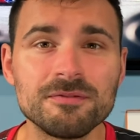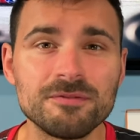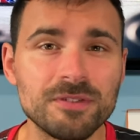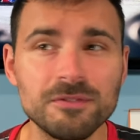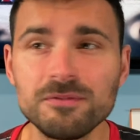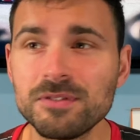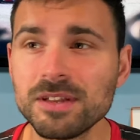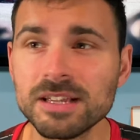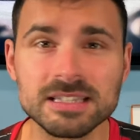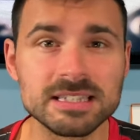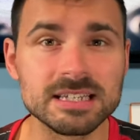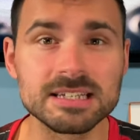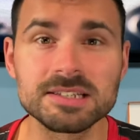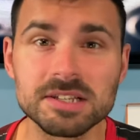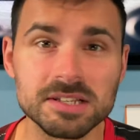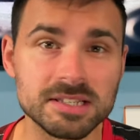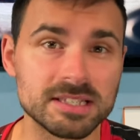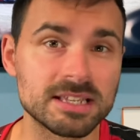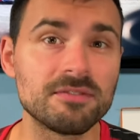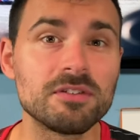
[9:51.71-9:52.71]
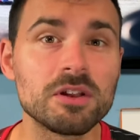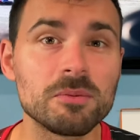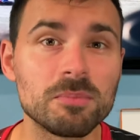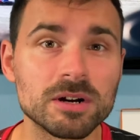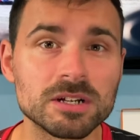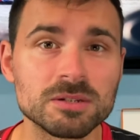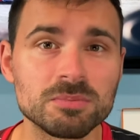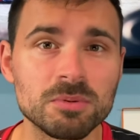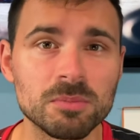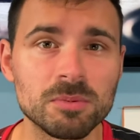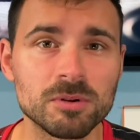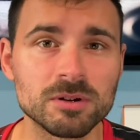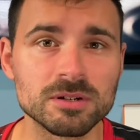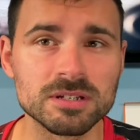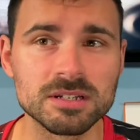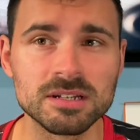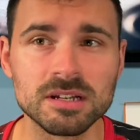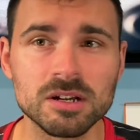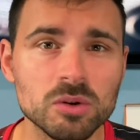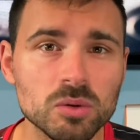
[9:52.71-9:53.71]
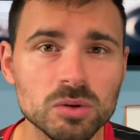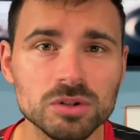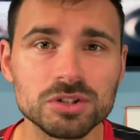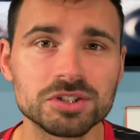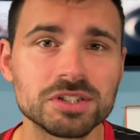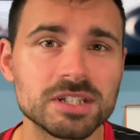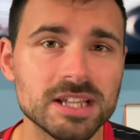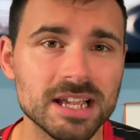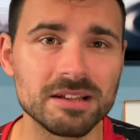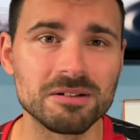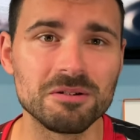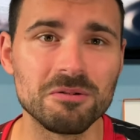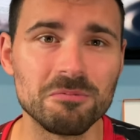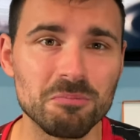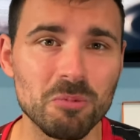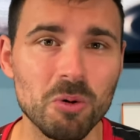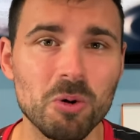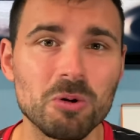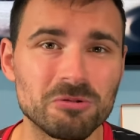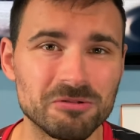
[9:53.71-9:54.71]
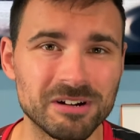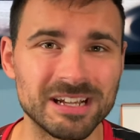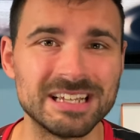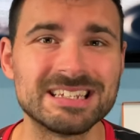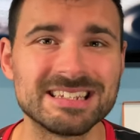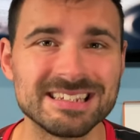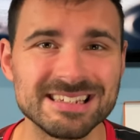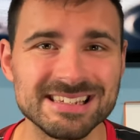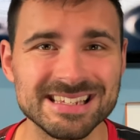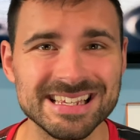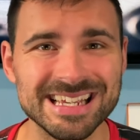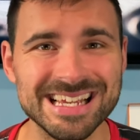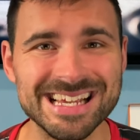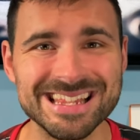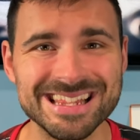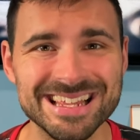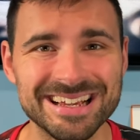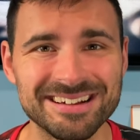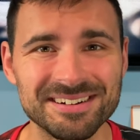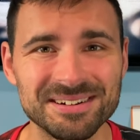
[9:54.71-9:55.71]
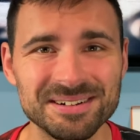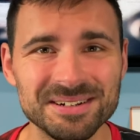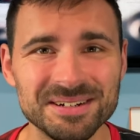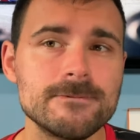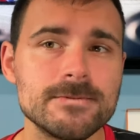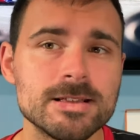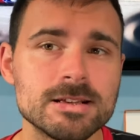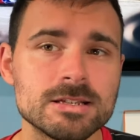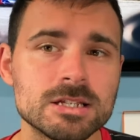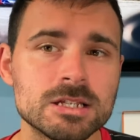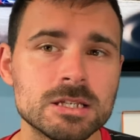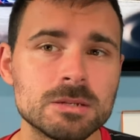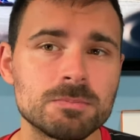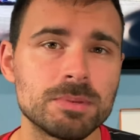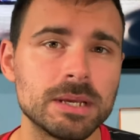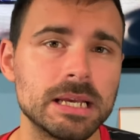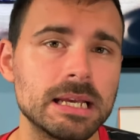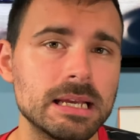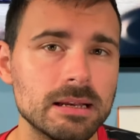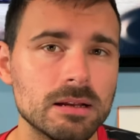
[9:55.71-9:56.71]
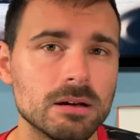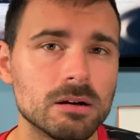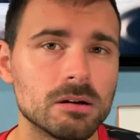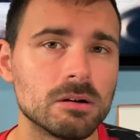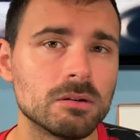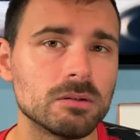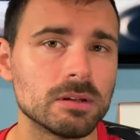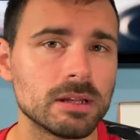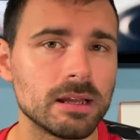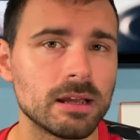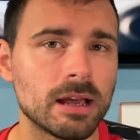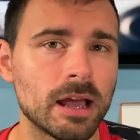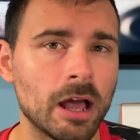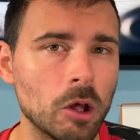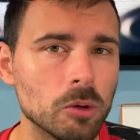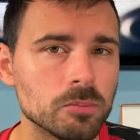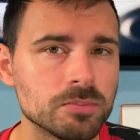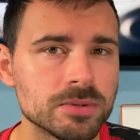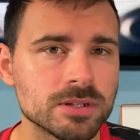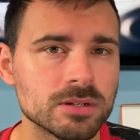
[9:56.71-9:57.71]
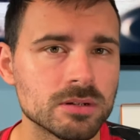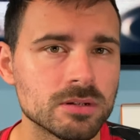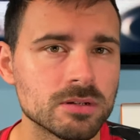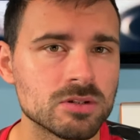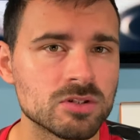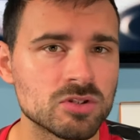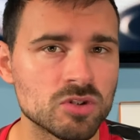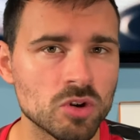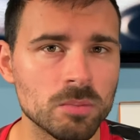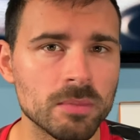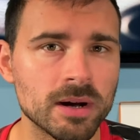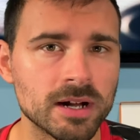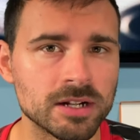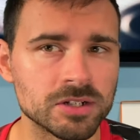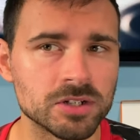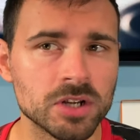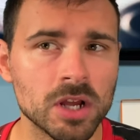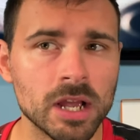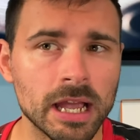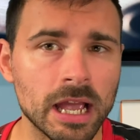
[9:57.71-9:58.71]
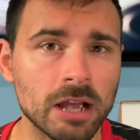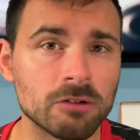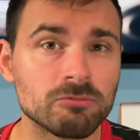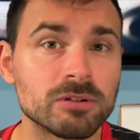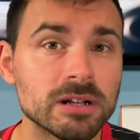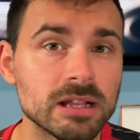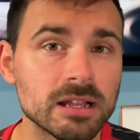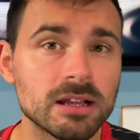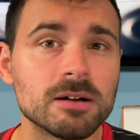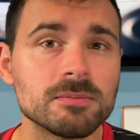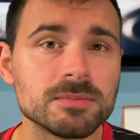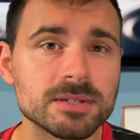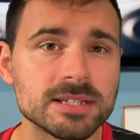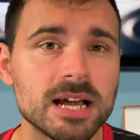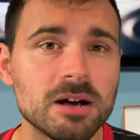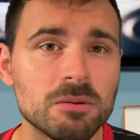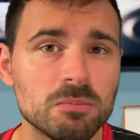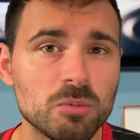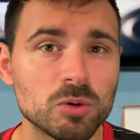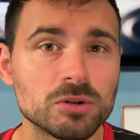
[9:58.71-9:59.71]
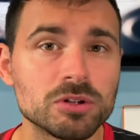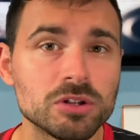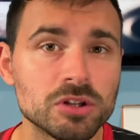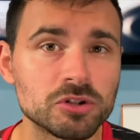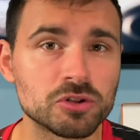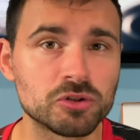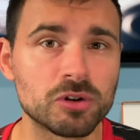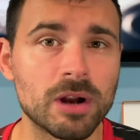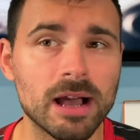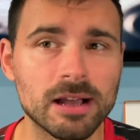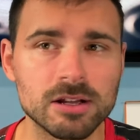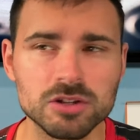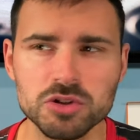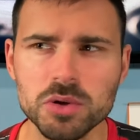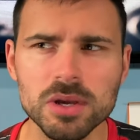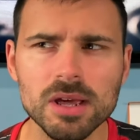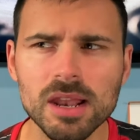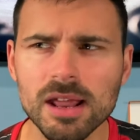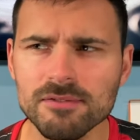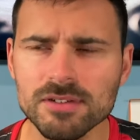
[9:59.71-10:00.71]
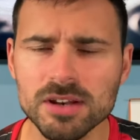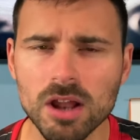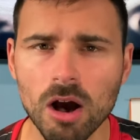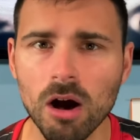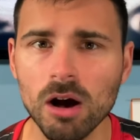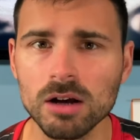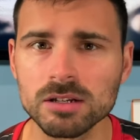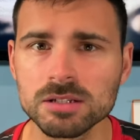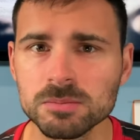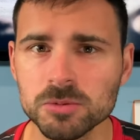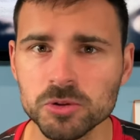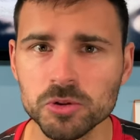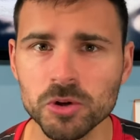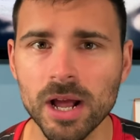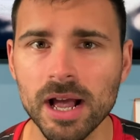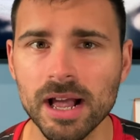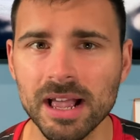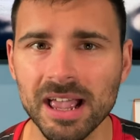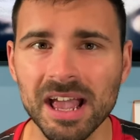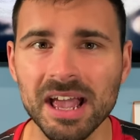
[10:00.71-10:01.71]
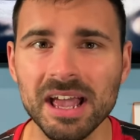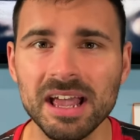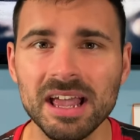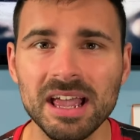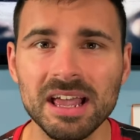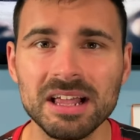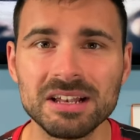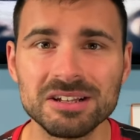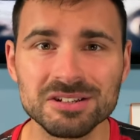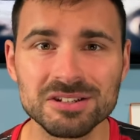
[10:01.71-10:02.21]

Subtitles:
$50, $60, $70 per person in order to just get more races in there. The speed only helps so much. It really comes down more to the track, because you can have an awesome track and